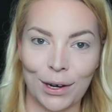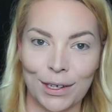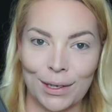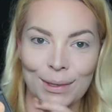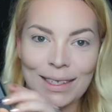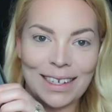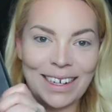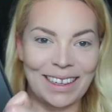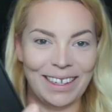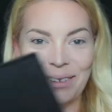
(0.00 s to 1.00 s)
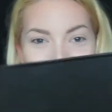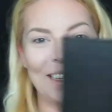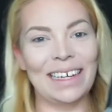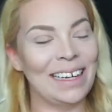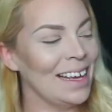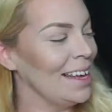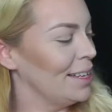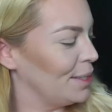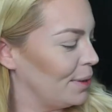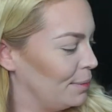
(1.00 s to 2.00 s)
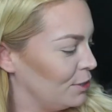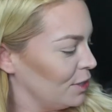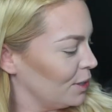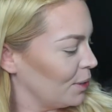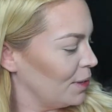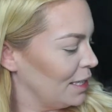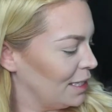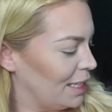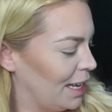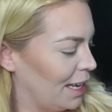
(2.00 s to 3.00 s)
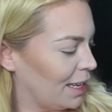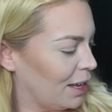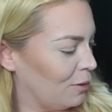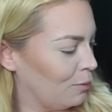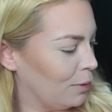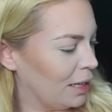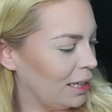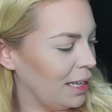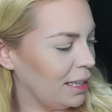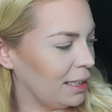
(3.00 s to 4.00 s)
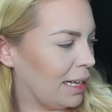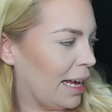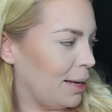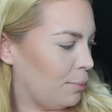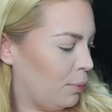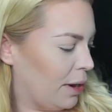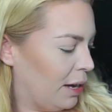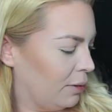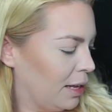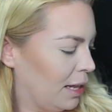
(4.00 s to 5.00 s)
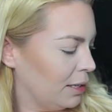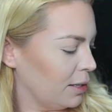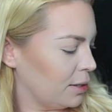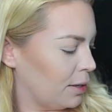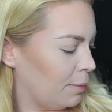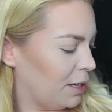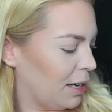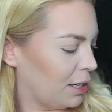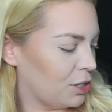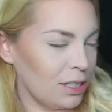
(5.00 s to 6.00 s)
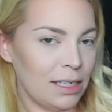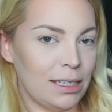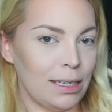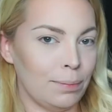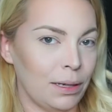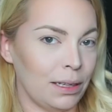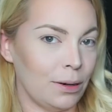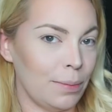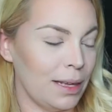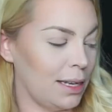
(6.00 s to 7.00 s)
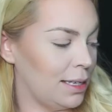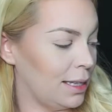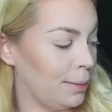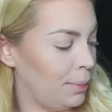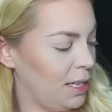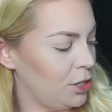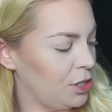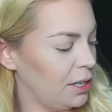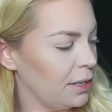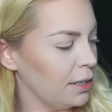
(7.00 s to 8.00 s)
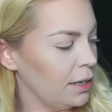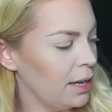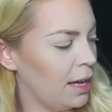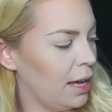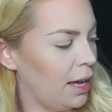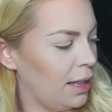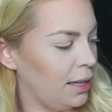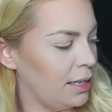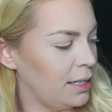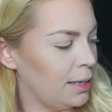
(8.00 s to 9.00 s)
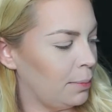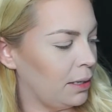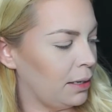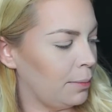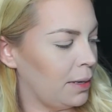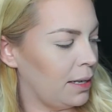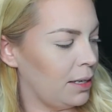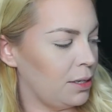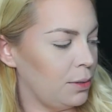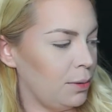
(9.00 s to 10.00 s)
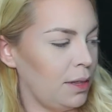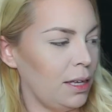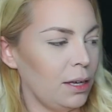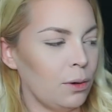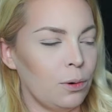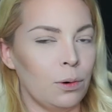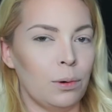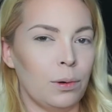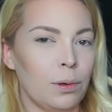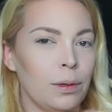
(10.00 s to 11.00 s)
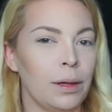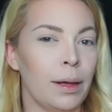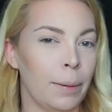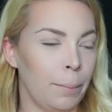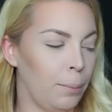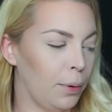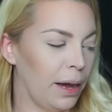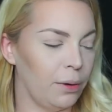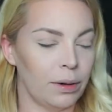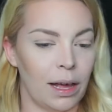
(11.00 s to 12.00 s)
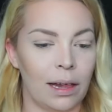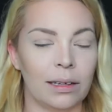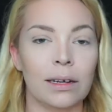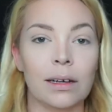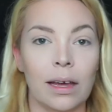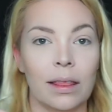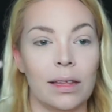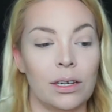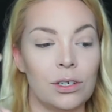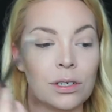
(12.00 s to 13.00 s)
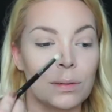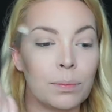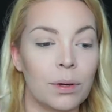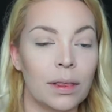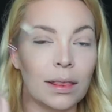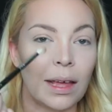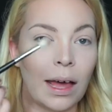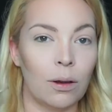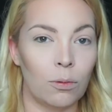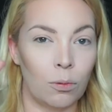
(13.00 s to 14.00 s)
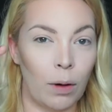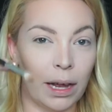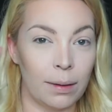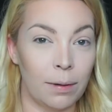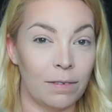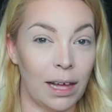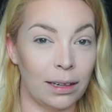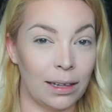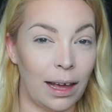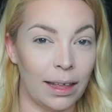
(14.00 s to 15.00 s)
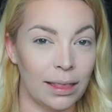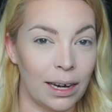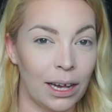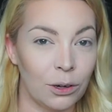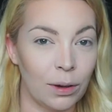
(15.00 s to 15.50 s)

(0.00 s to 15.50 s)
already used it a little bit. So I'm just going to take a really light brown color. So I'm going to actually dip a little bit into the peach here and then dip a little bit into the cool brown color and then just put that right above that line that I